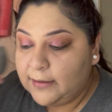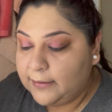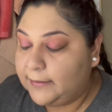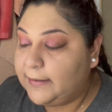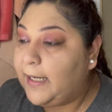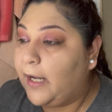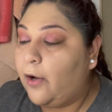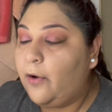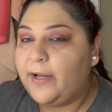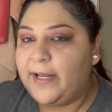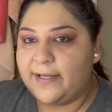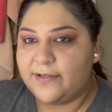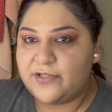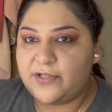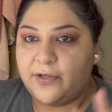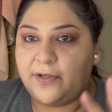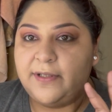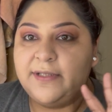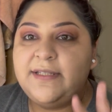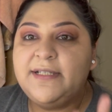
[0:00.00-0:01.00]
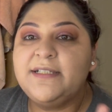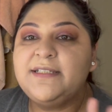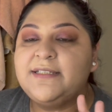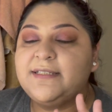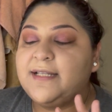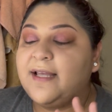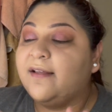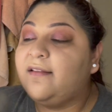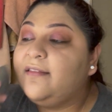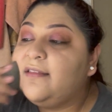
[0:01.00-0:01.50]
Yeah, okay, so in this
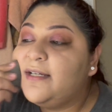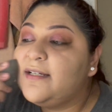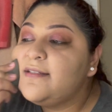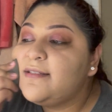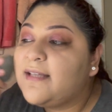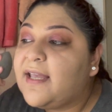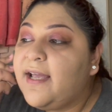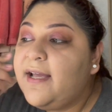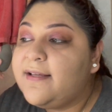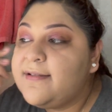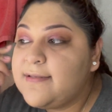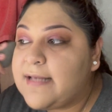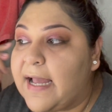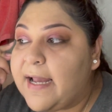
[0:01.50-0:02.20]
case,